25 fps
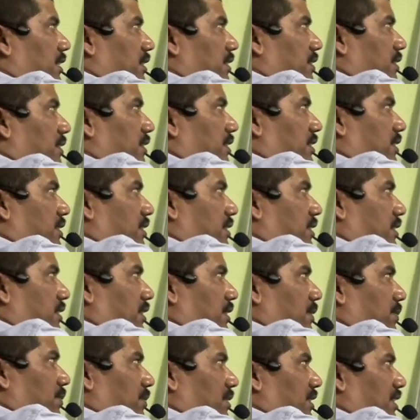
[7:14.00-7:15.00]
this
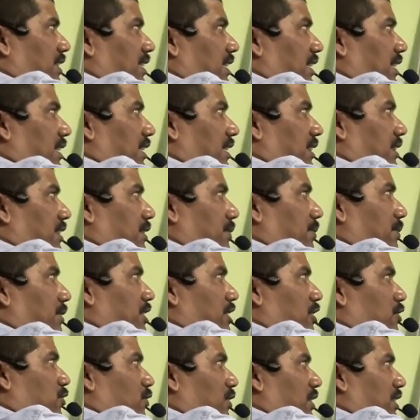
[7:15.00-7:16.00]
term here nothing
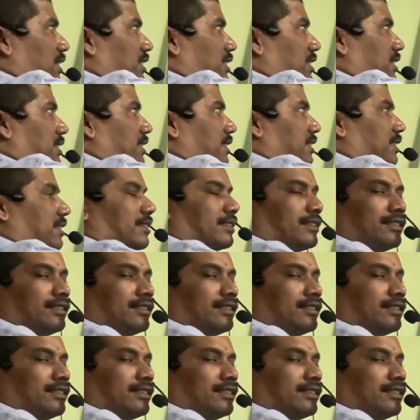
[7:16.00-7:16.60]
means 1 is there.